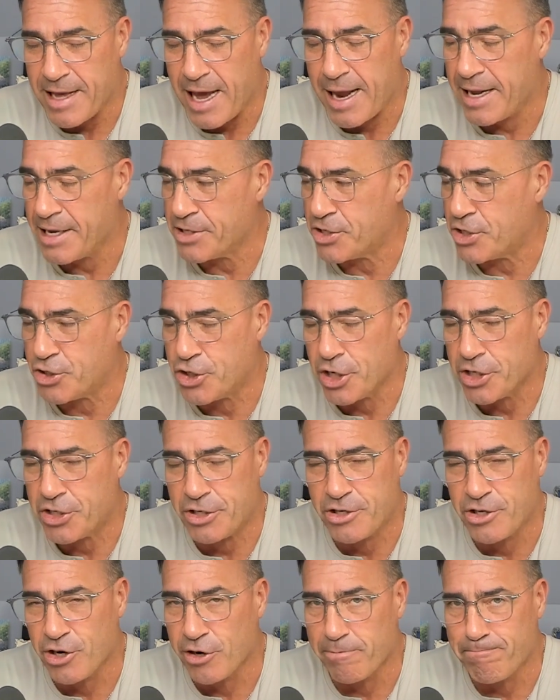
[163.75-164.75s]
That is
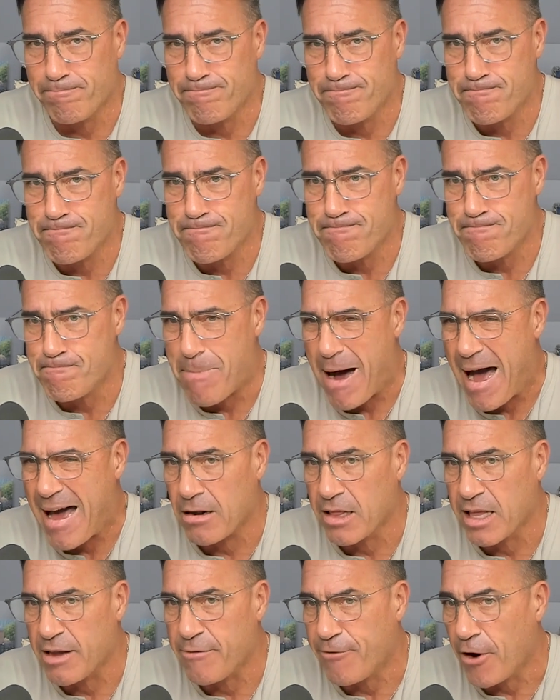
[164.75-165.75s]
just your
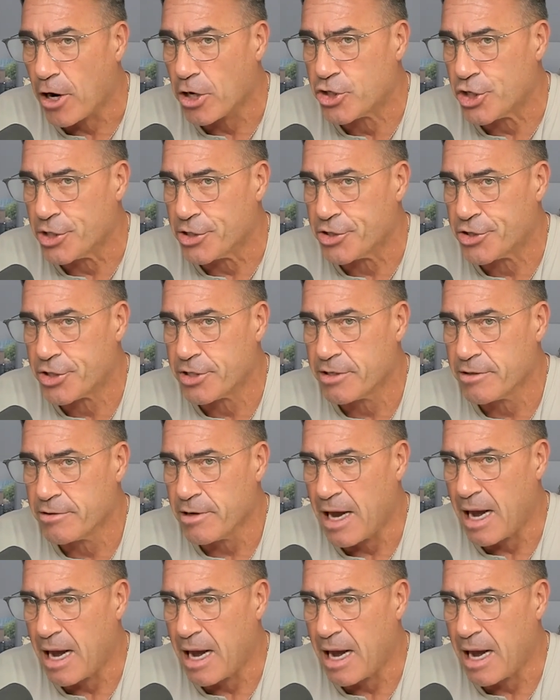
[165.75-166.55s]
bodily functions.